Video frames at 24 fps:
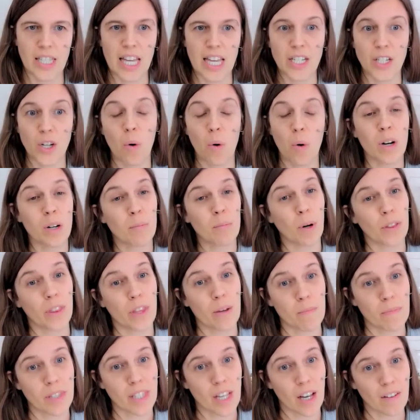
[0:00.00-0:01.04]
They don't want to put
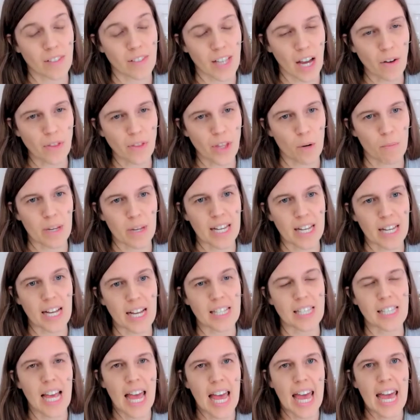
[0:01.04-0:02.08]
themselves out there
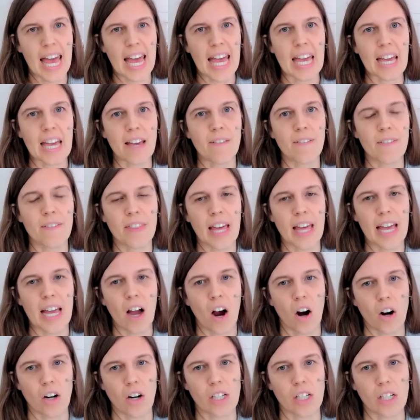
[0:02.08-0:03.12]
because if they
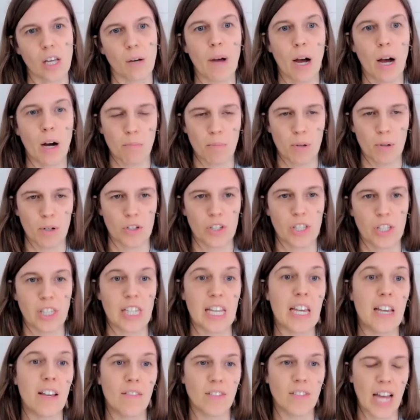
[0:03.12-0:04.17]
are somehow
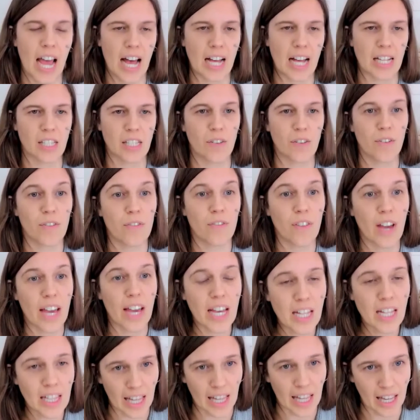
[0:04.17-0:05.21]
perceived as
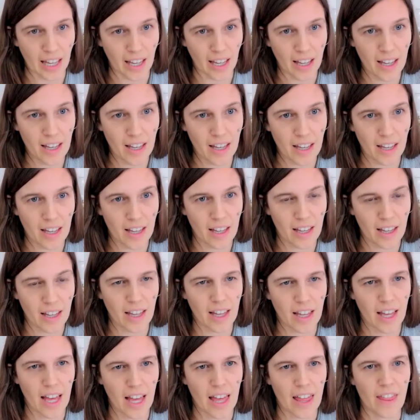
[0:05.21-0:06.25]
failing,
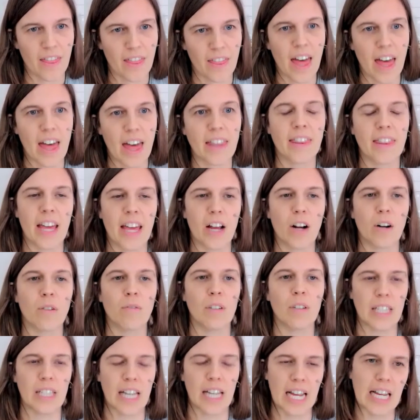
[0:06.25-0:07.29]
then they're
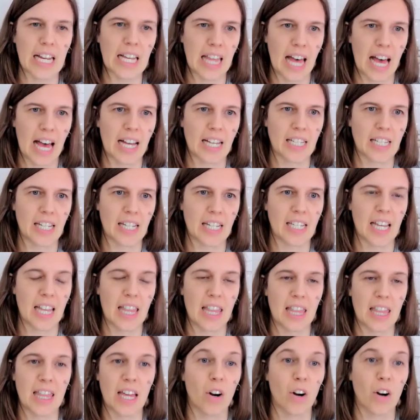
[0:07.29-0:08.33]
relating that to
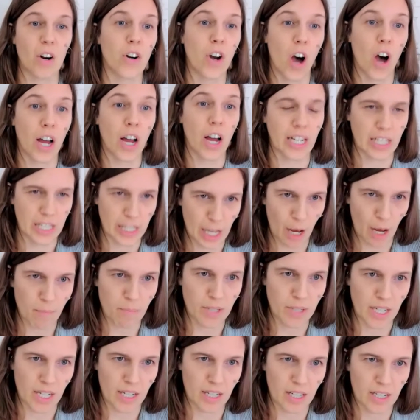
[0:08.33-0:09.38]
they're not
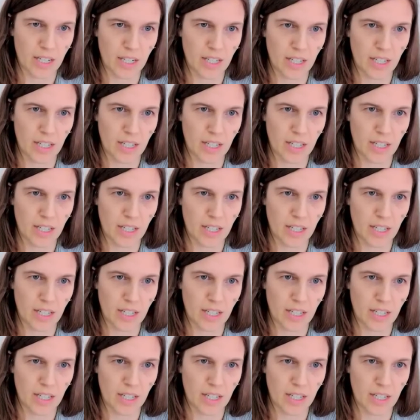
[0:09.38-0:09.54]
accepted.